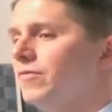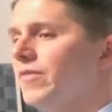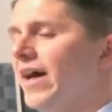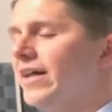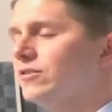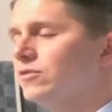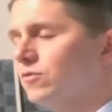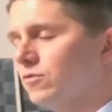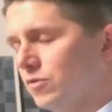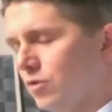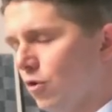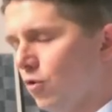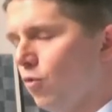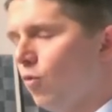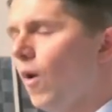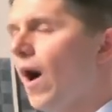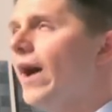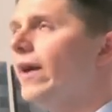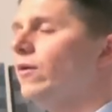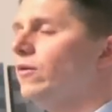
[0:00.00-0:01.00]
that so
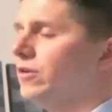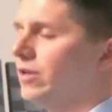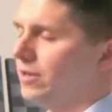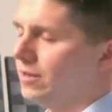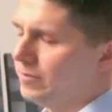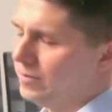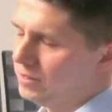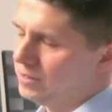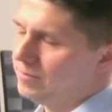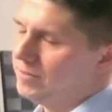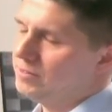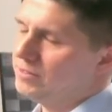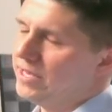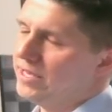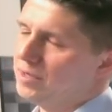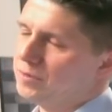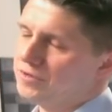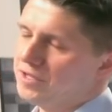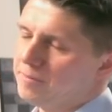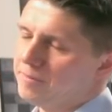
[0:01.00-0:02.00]
why okay, let me let me
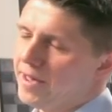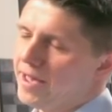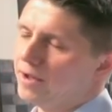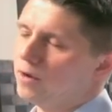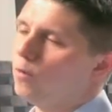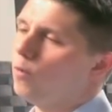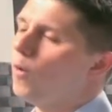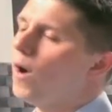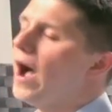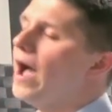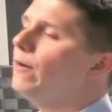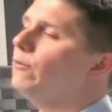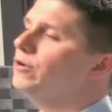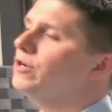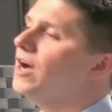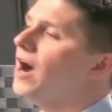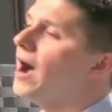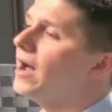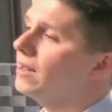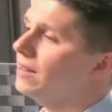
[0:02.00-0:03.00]
take a step back. Why
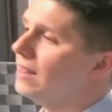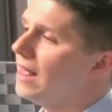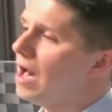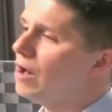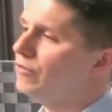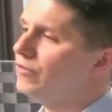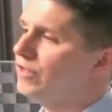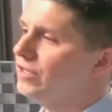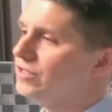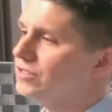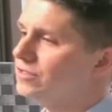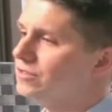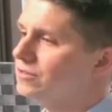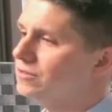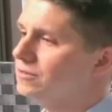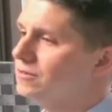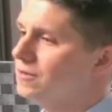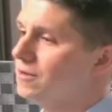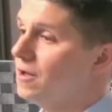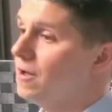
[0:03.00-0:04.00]
would God allow
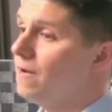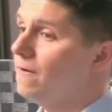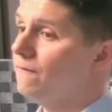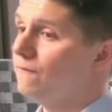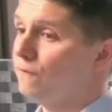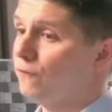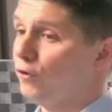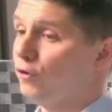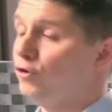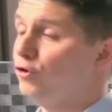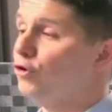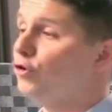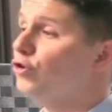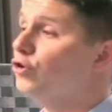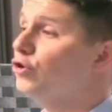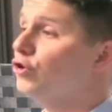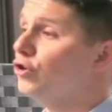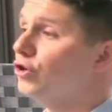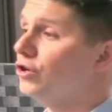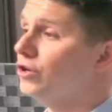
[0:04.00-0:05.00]
this? For your
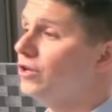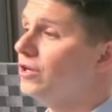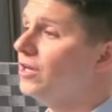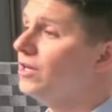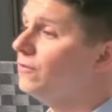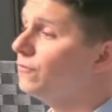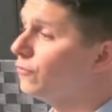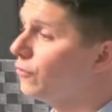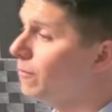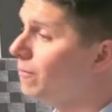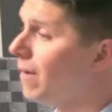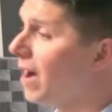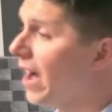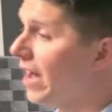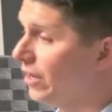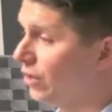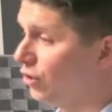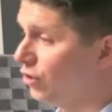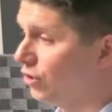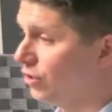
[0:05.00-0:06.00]
good and for
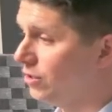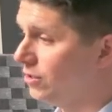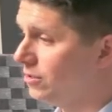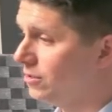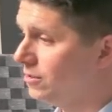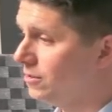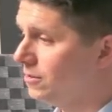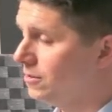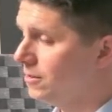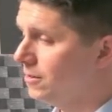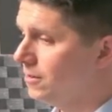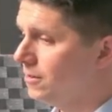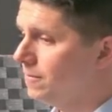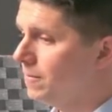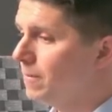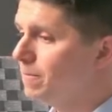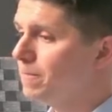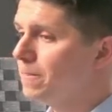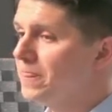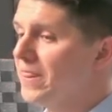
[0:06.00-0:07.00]
my good
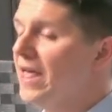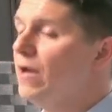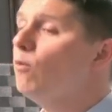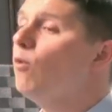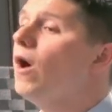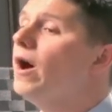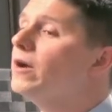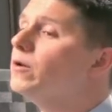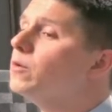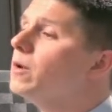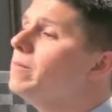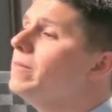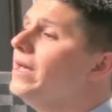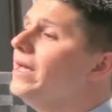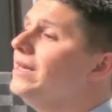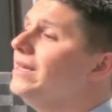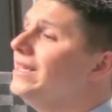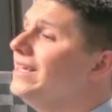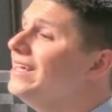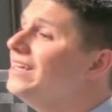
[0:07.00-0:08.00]
they want to
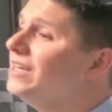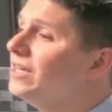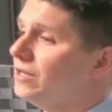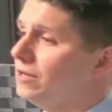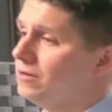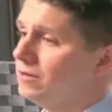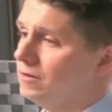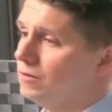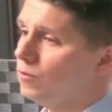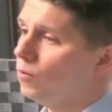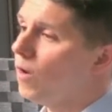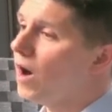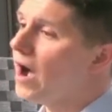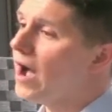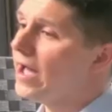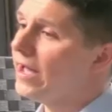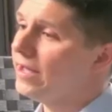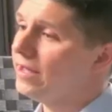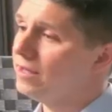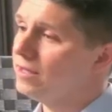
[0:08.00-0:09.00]
remain hidden.
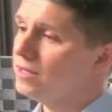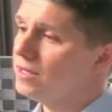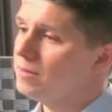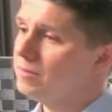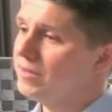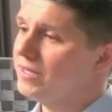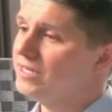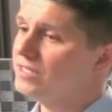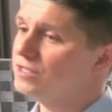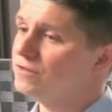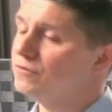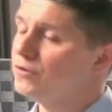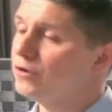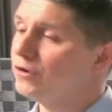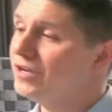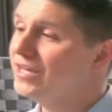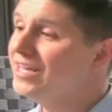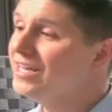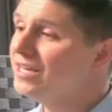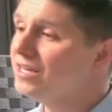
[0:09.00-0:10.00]
Why? Because if
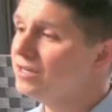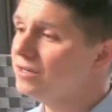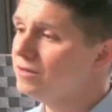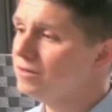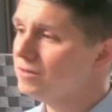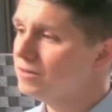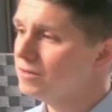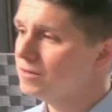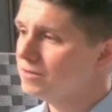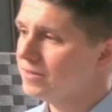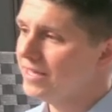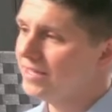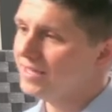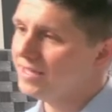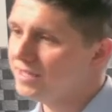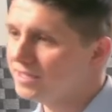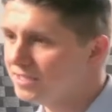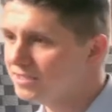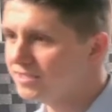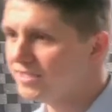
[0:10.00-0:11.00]
they're hidden, they
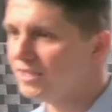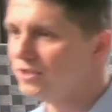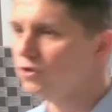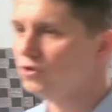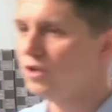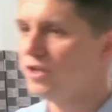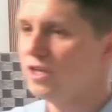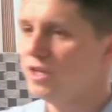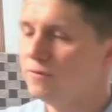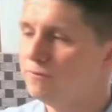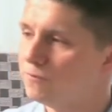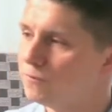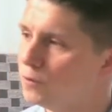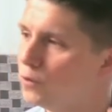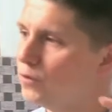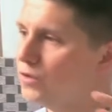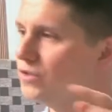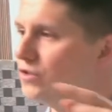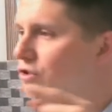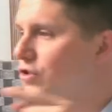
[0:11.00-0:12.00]
can continue to
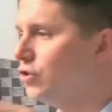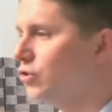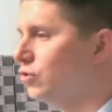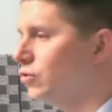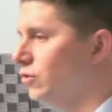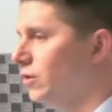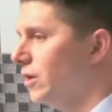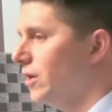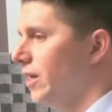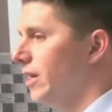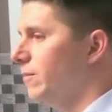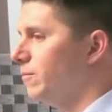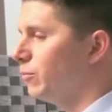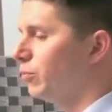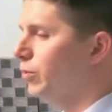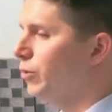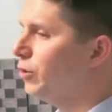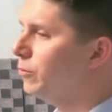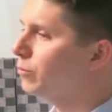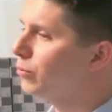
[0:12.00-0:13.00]
influence you and
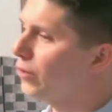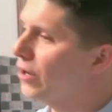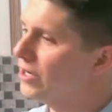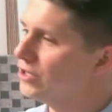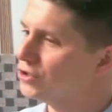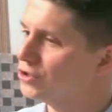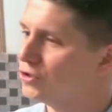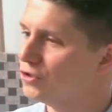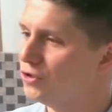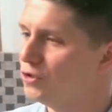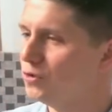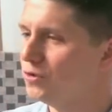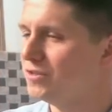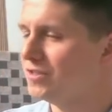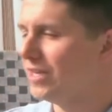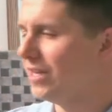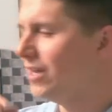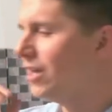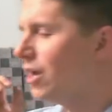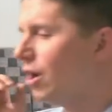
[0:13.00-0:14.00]
peer pressure you and
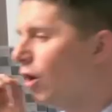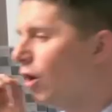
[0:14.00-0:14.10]
say,